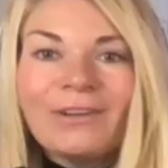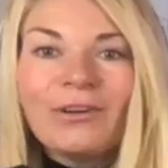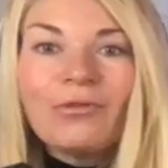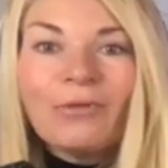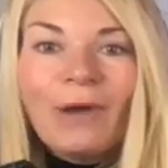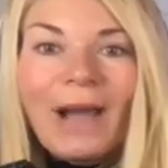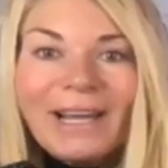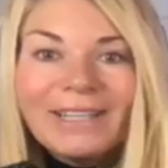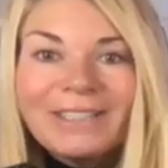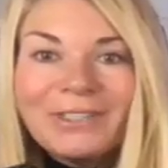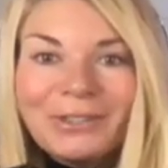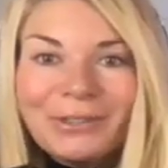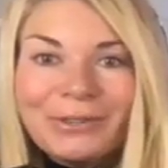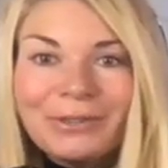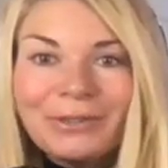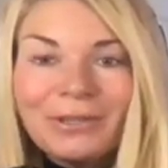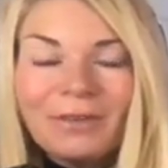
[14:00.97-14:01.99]

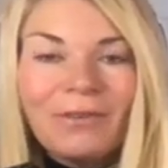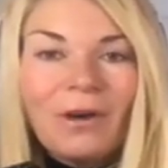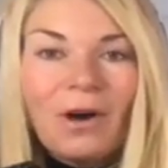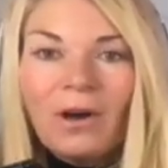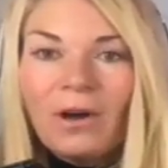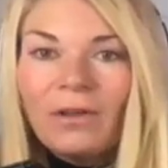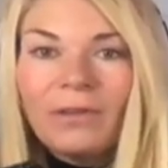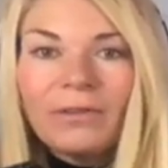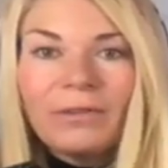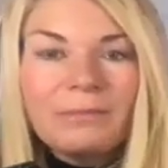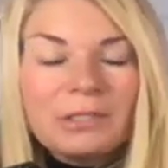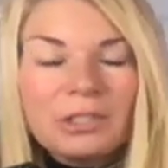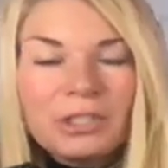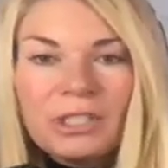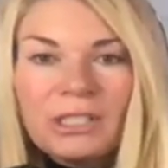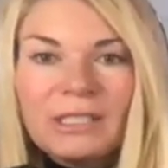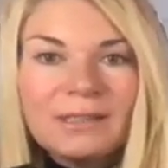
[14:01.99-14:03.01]
gratitude, of all the
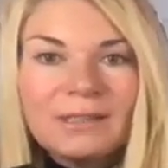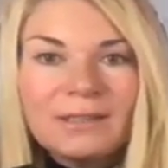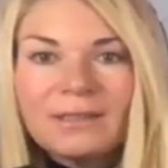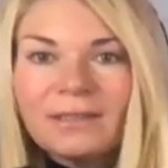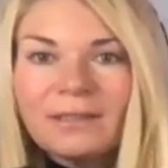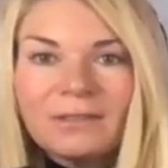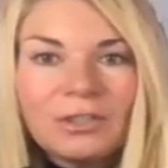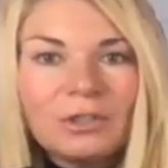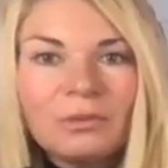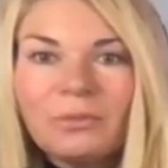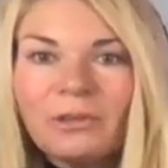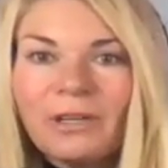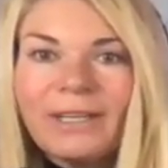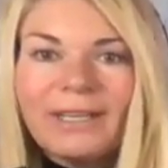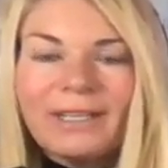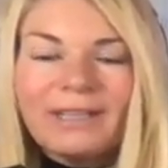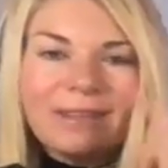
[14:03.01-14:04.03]
machines and
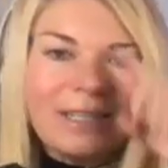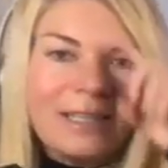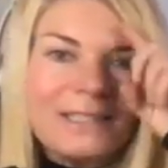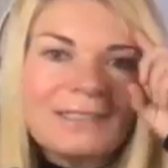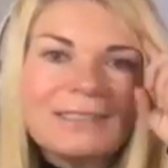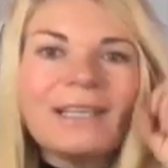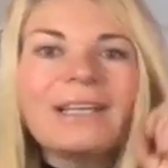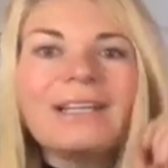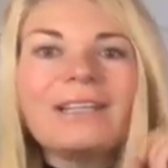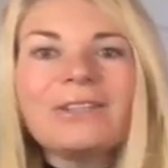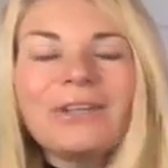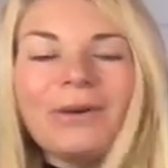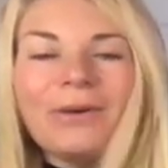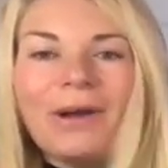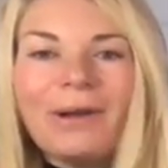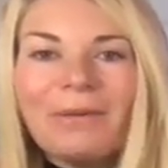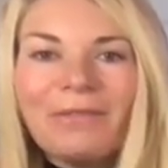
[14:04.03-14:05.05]
turmeric and things that
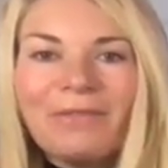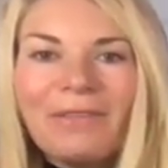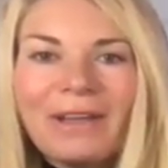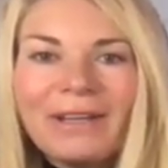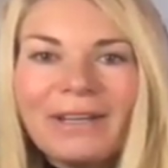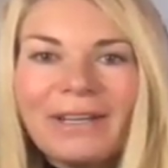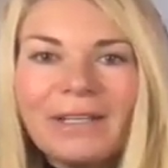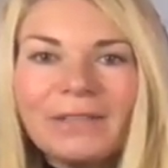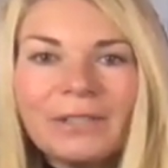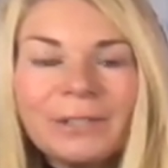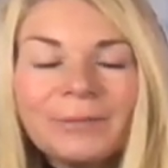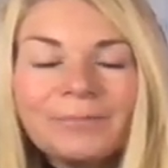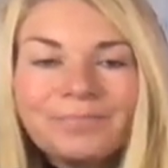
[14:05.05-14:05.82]
I'm a fan of,